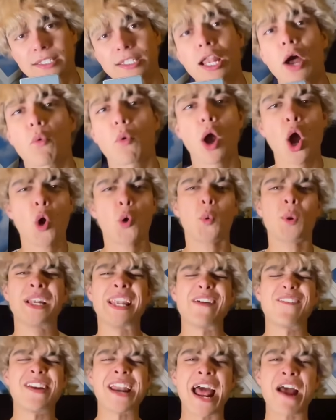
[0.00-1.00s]
No, we're
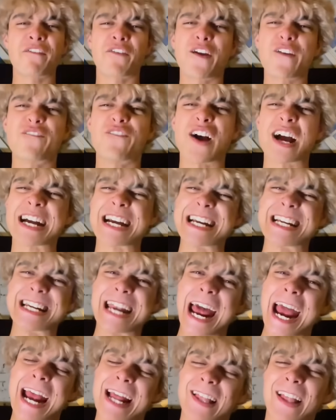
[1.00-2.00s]
living every fucking
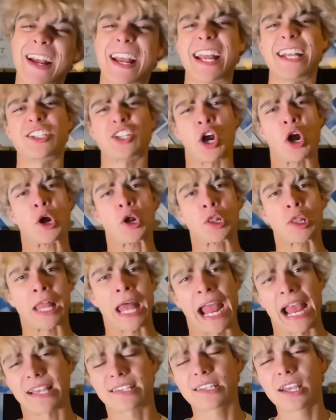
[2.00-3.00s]
day like it's our
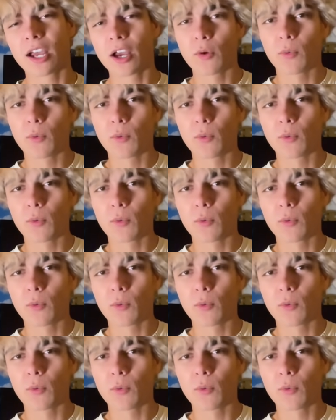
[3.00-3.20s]
last.